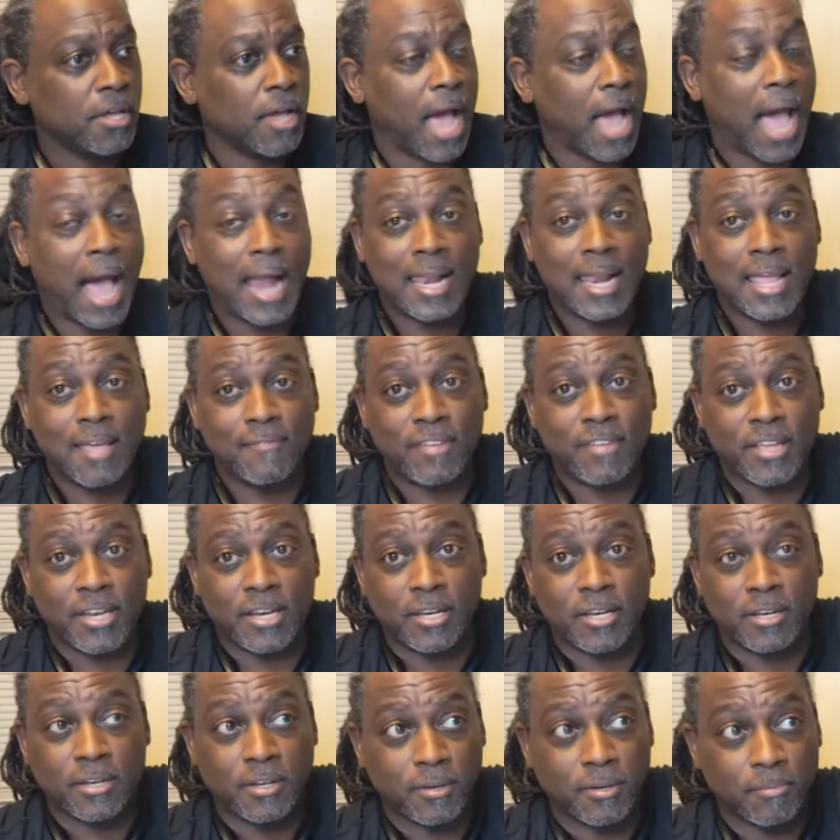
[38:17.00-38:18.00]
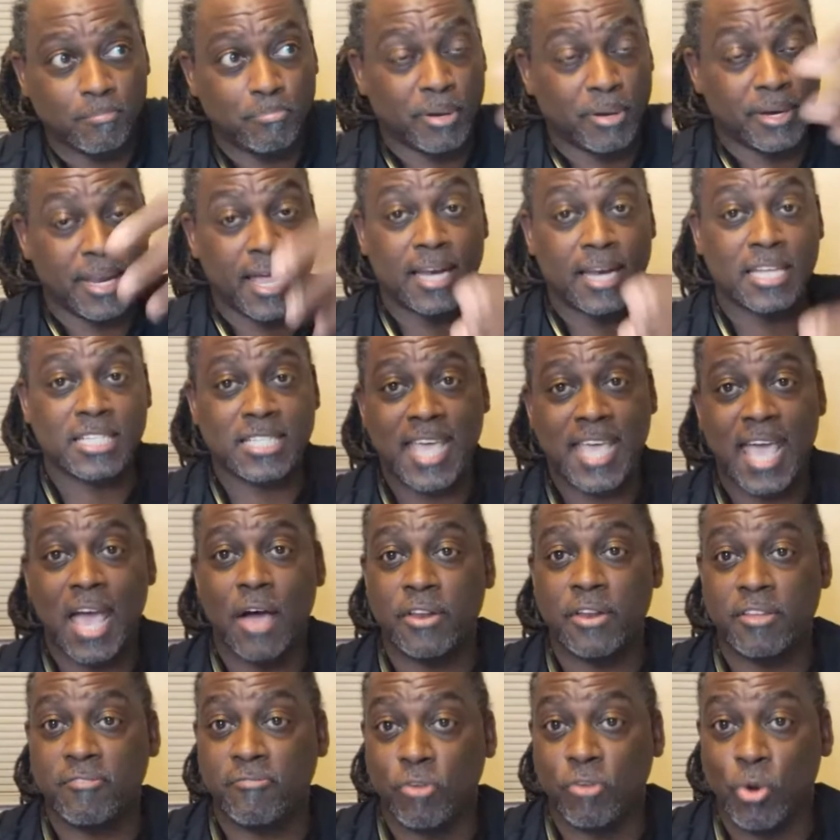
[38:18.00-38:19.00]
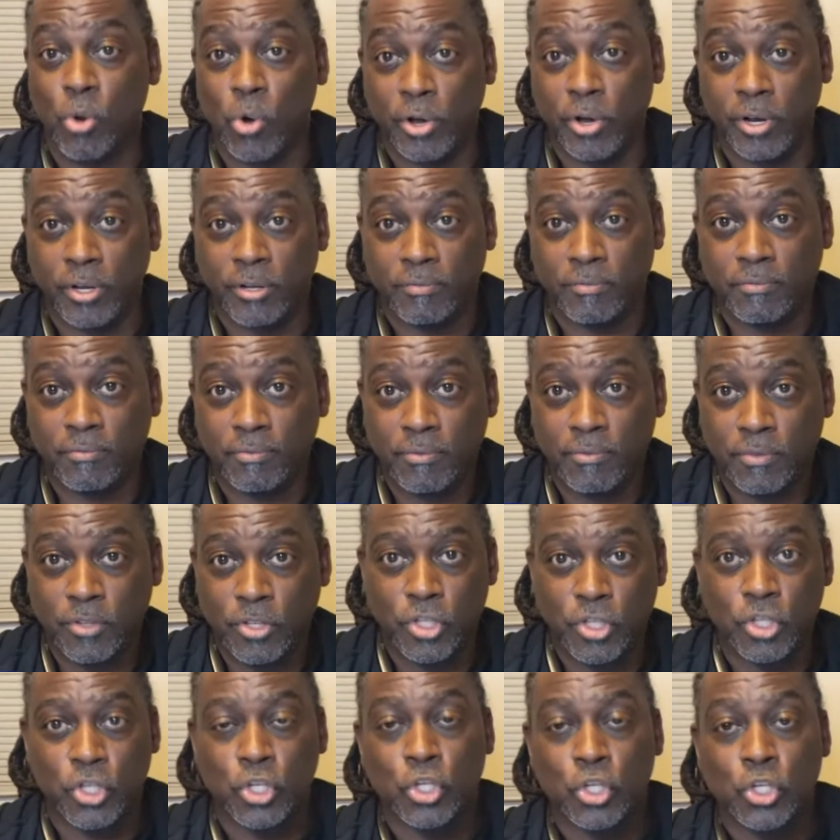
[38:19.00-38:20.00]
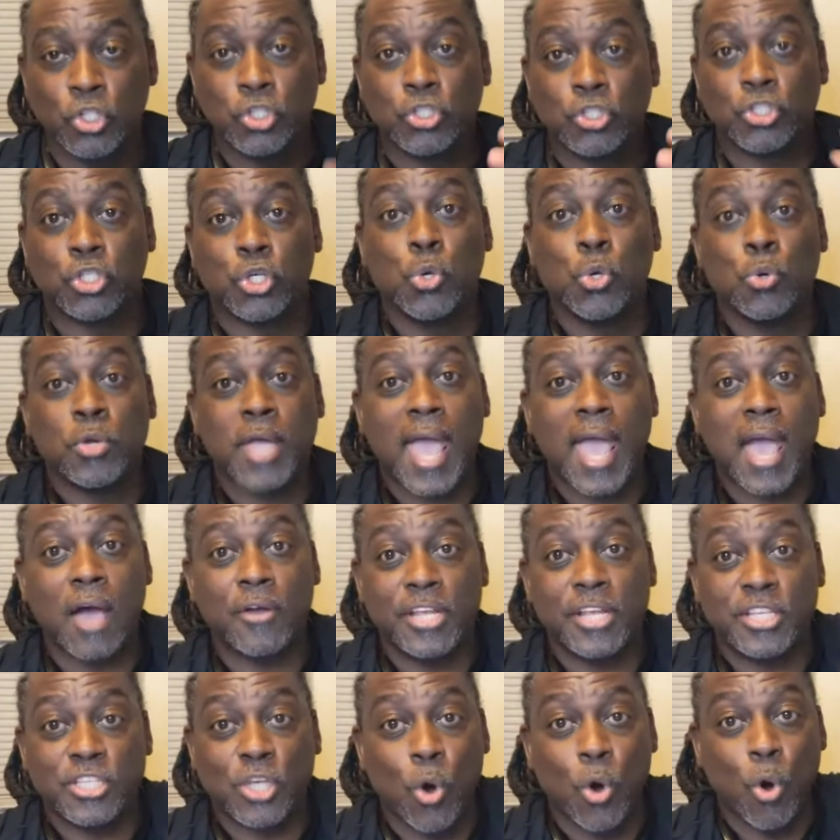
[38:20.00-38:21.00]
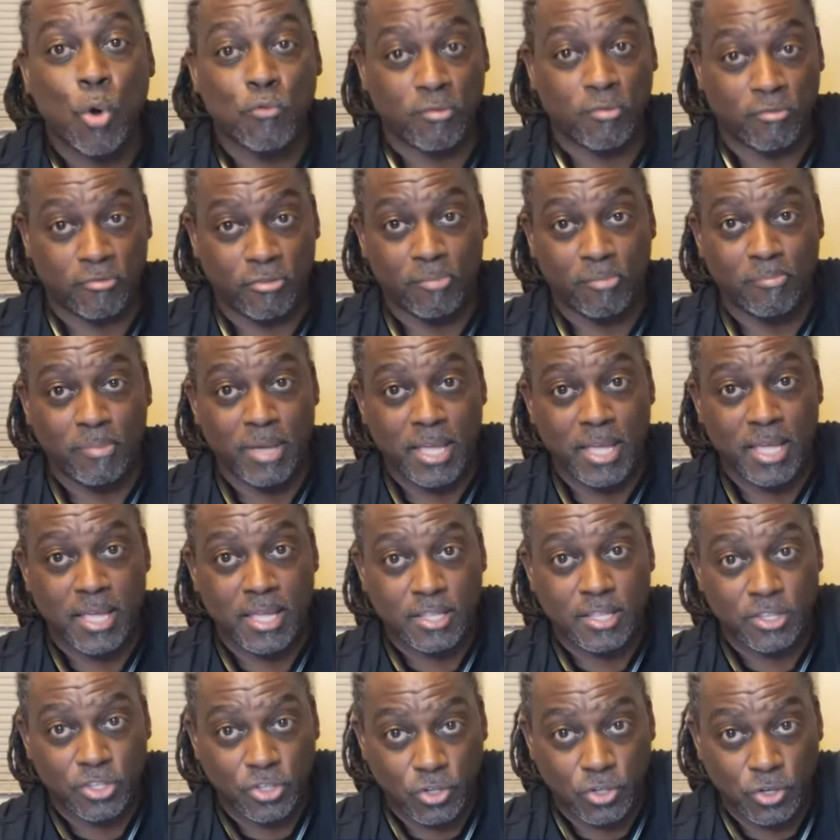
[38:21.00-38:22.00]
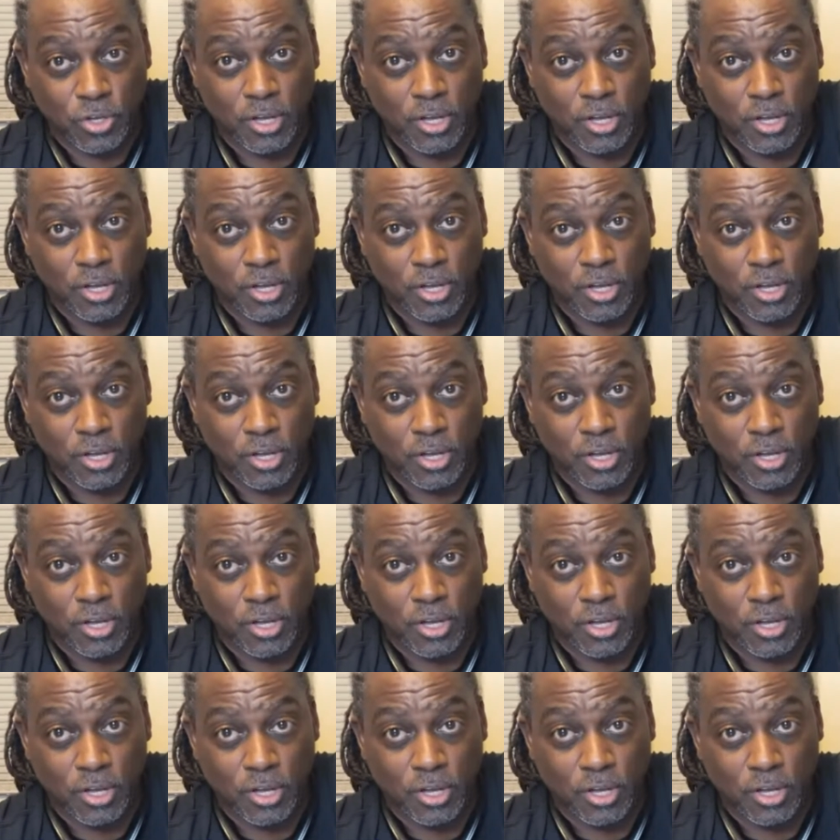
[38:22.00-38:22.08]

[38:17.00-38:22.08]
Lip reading: I live in Pinellas County, Florida. 2 counties over from me.